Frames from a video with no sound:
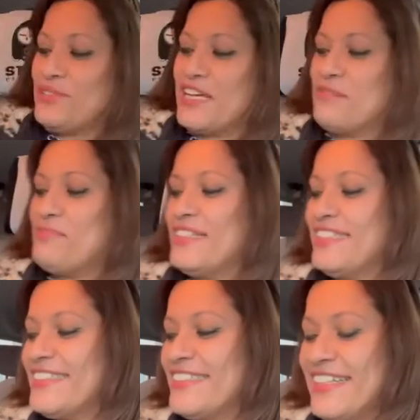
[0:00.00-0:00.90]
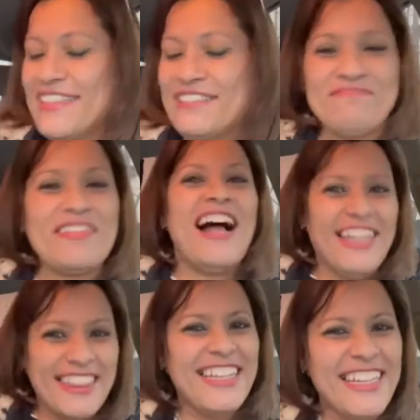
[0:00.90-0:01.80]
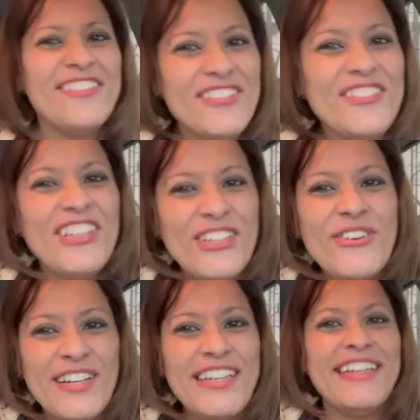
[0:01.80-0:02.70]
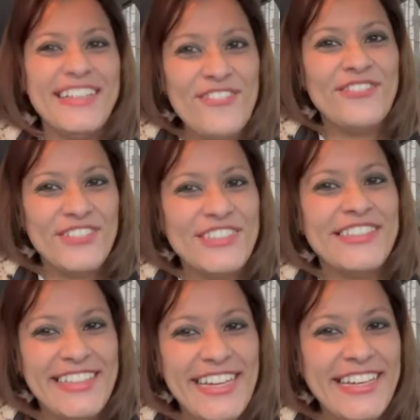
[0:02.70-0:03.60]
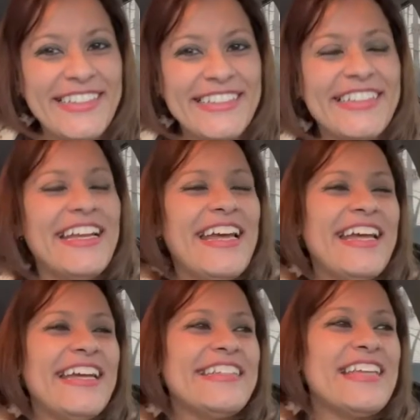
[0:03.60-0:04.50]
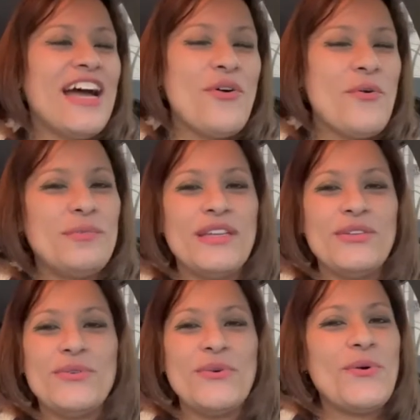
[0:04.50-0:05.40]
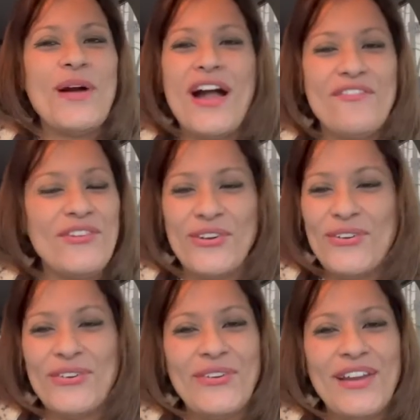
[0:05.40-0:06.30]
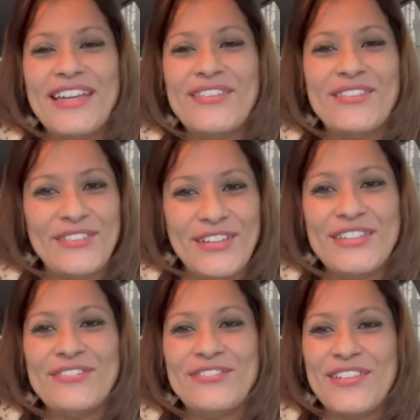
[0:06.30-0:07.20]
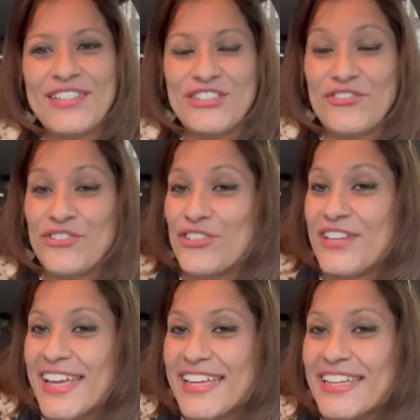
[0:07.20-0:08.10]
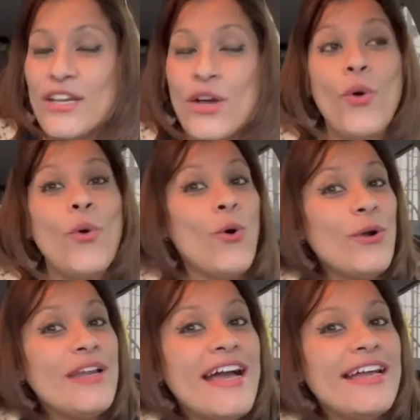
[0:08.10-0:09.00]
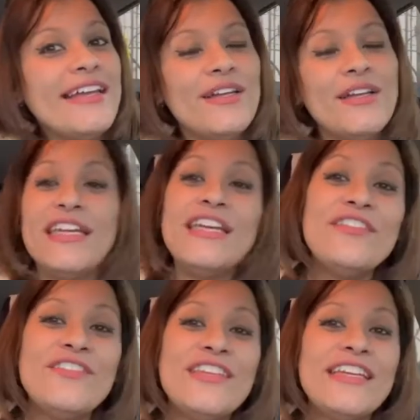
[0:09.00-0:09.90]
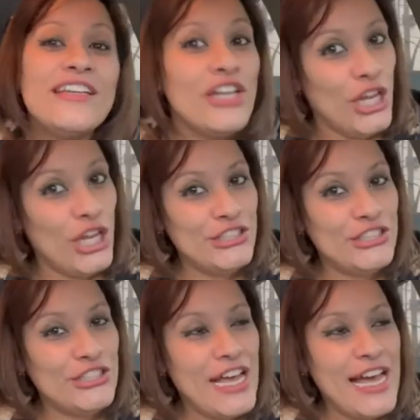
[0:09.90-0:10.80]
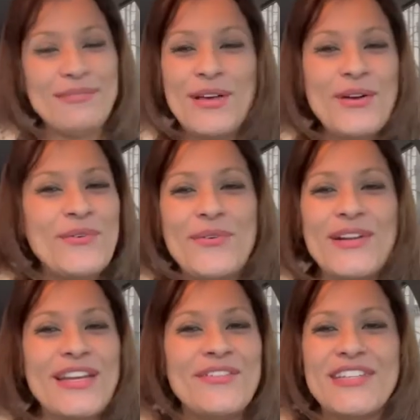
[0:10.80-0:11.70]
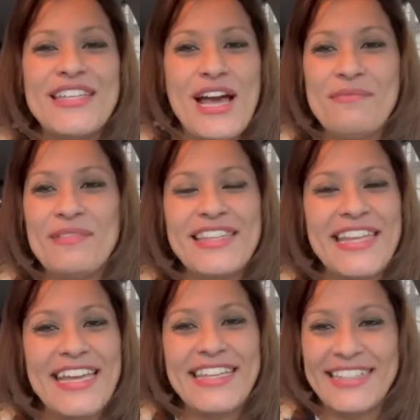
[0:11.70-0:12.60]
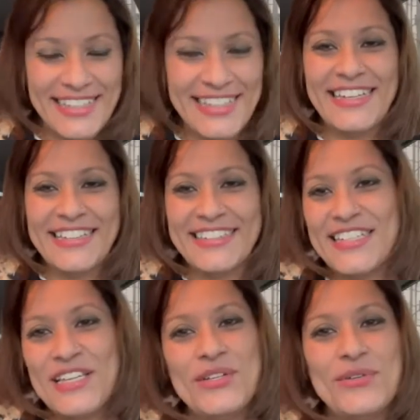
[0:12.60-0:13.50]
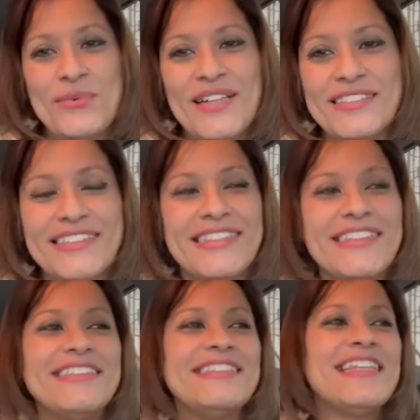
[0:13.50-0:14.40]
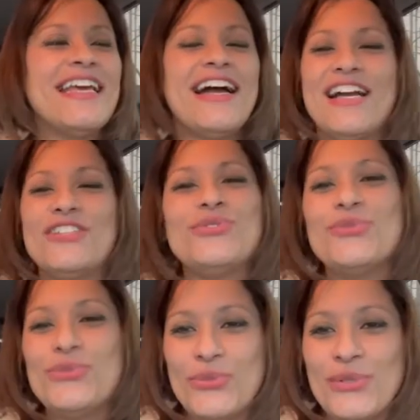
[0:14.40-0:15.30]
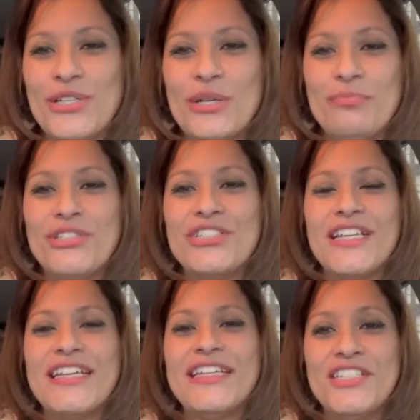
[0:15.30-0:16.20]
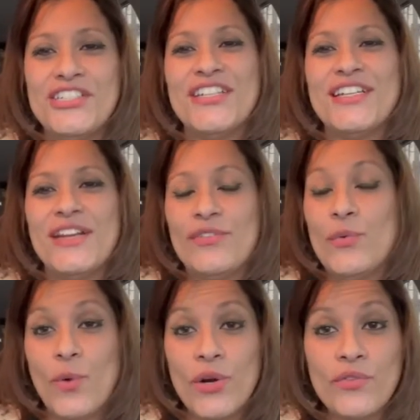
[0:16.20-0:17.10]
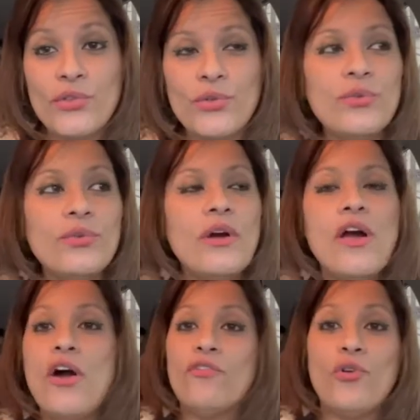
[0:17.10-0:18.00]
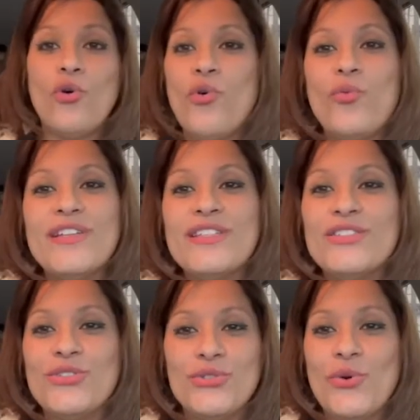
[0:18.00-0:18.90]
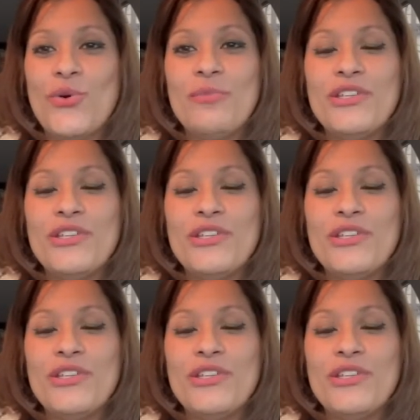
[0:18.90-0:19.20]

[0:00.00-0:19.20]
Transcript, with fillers: that being said, think I've recorded enough for today. And I hope that you all have a great, great rest of your day or night, evening, lunchtime, whatever time of day it is that you're watching this. I do truly appreciate each and every one of you for always showing me